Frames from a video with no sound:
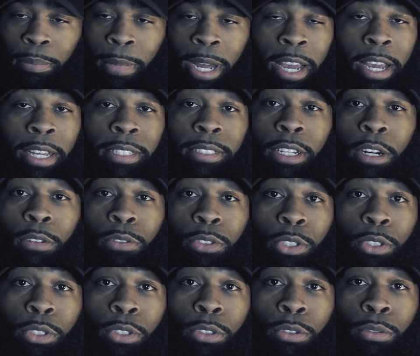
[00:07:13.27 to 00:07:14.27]
My hats off
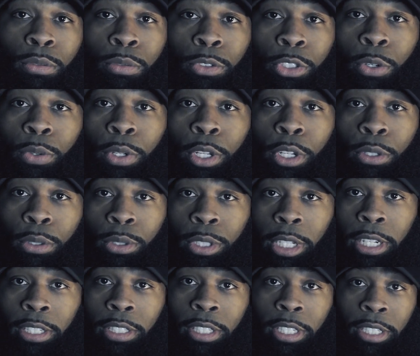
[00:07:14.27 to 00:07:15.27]
to you, solos
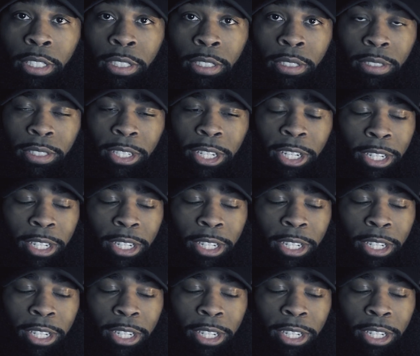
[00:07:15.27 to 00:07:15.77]
out there.